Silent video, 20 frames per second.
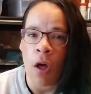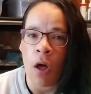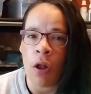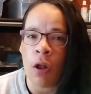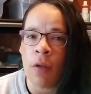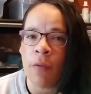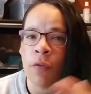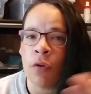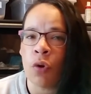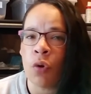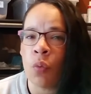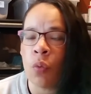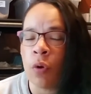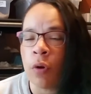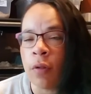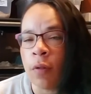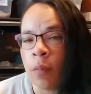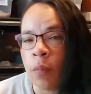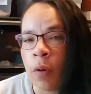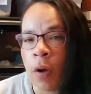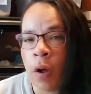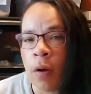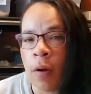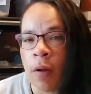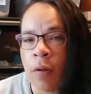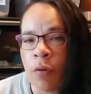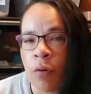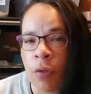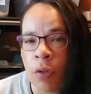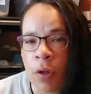all of your works in
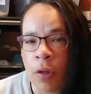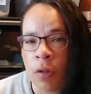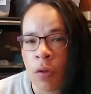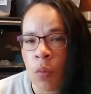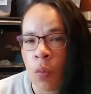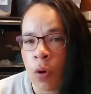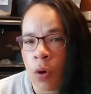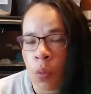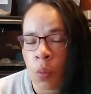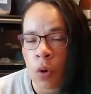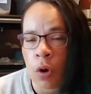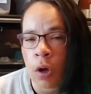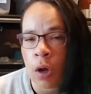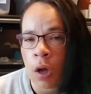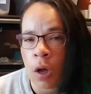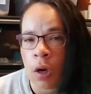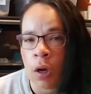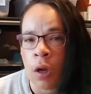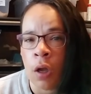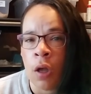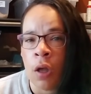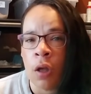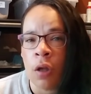progress or things you want to work on.